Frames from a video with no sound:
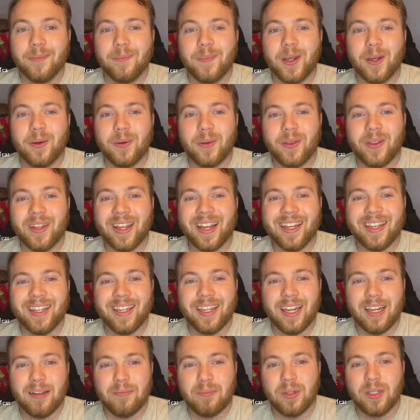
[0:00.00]
made with
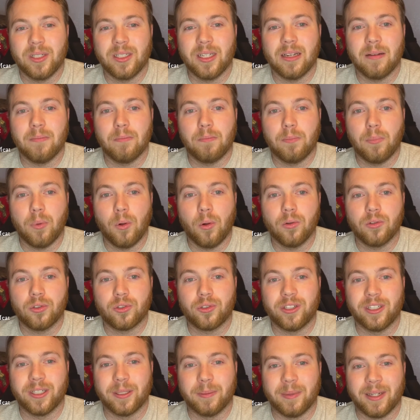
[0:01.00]
98%
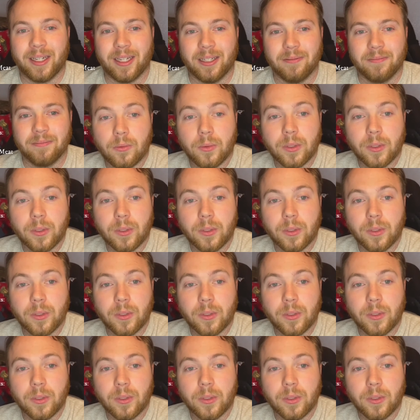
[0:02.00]
poultry meat.